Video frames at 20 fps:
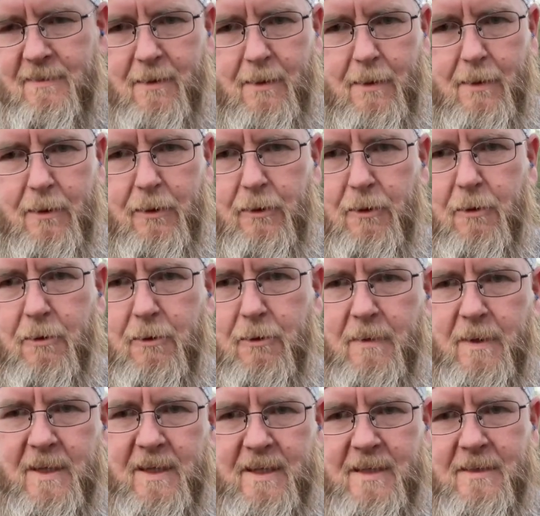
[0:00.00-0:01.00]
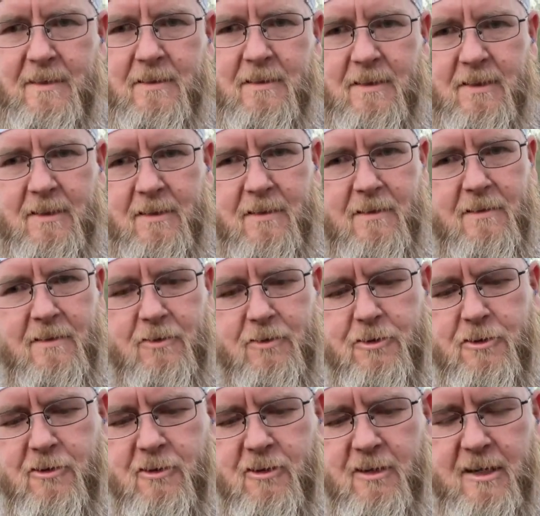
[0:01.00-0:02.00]
throw it away,
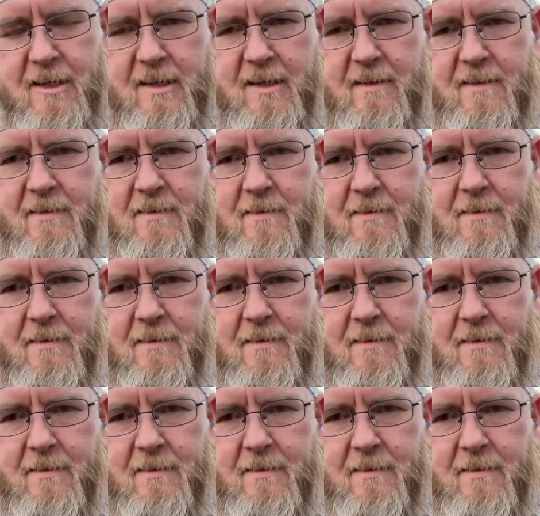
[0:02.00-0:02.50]
destroy it,